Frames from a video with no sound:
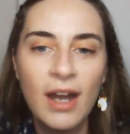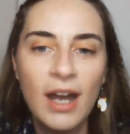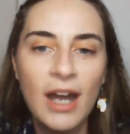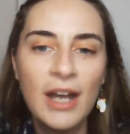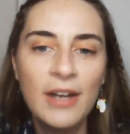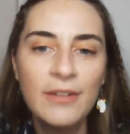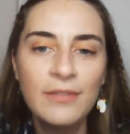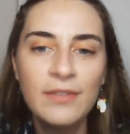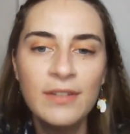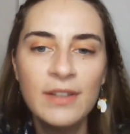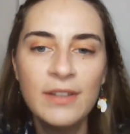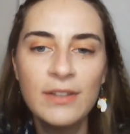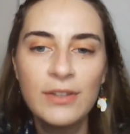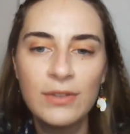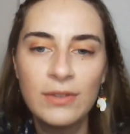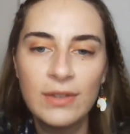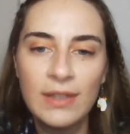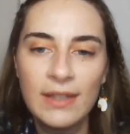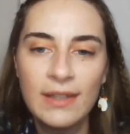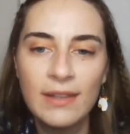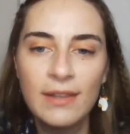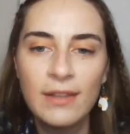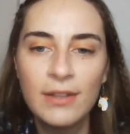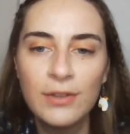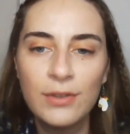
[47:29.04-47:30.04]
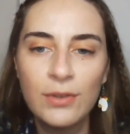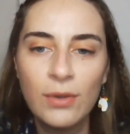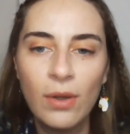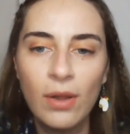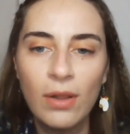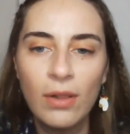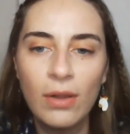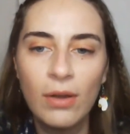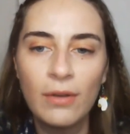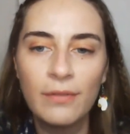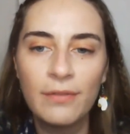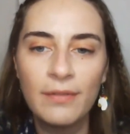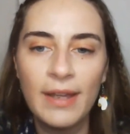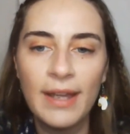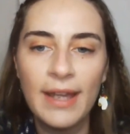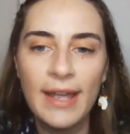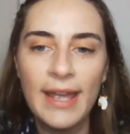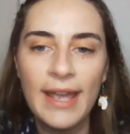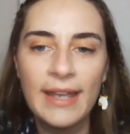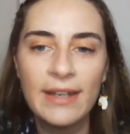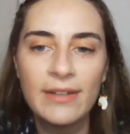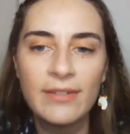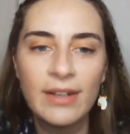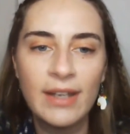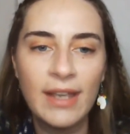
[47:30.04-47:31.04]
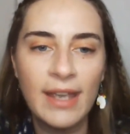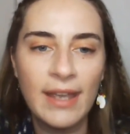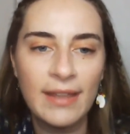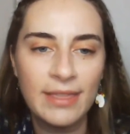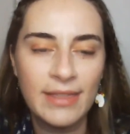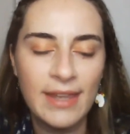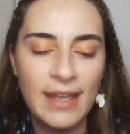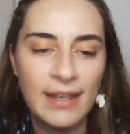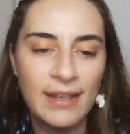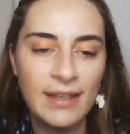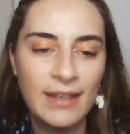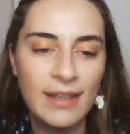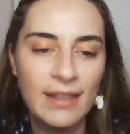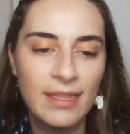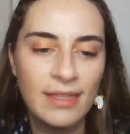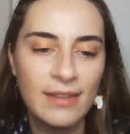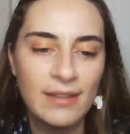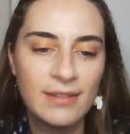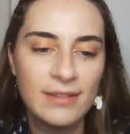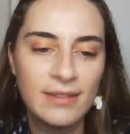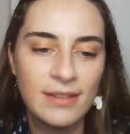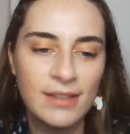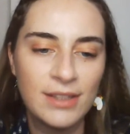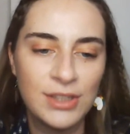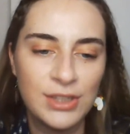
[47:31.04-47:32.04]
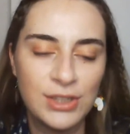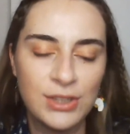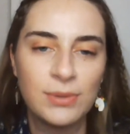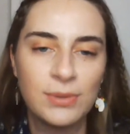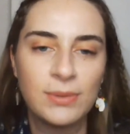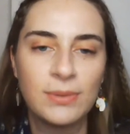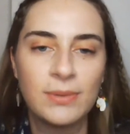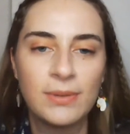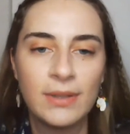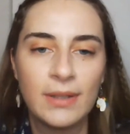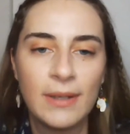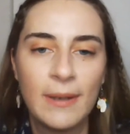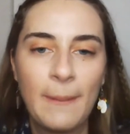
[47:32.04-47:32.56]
How do you see the role of agri-tech in this issue?